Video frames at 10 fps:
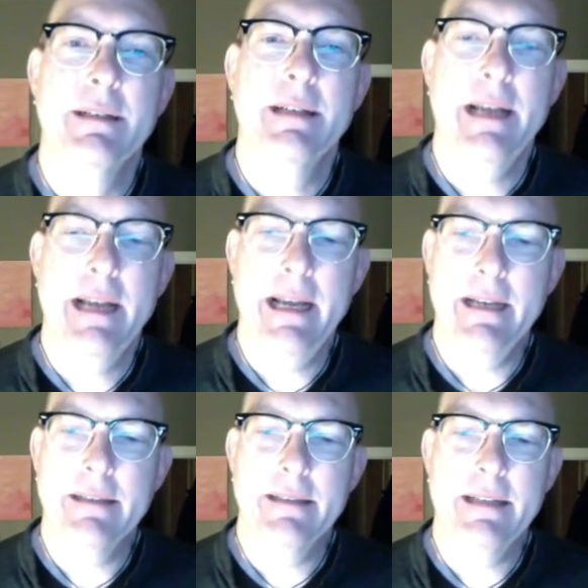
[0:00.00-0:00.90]

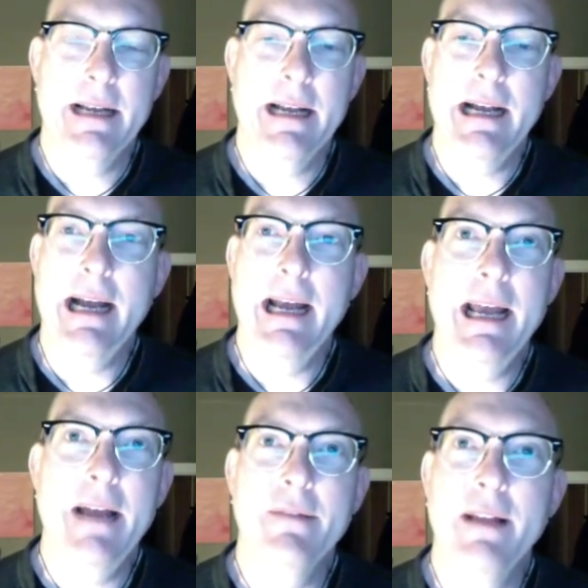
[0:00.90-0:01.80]
And like I
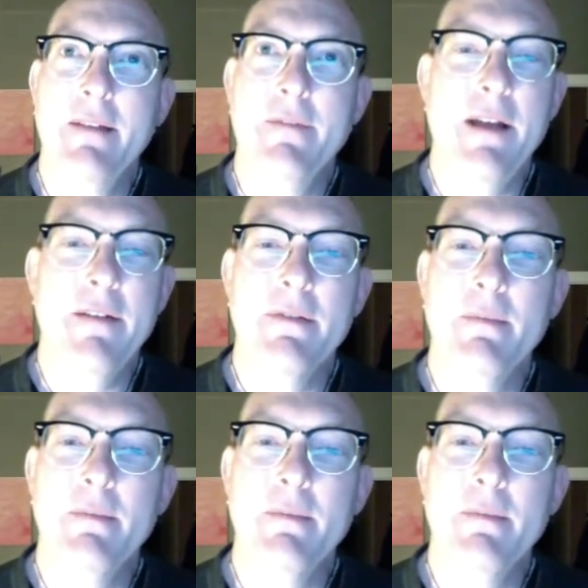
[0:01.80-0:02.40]
have like 500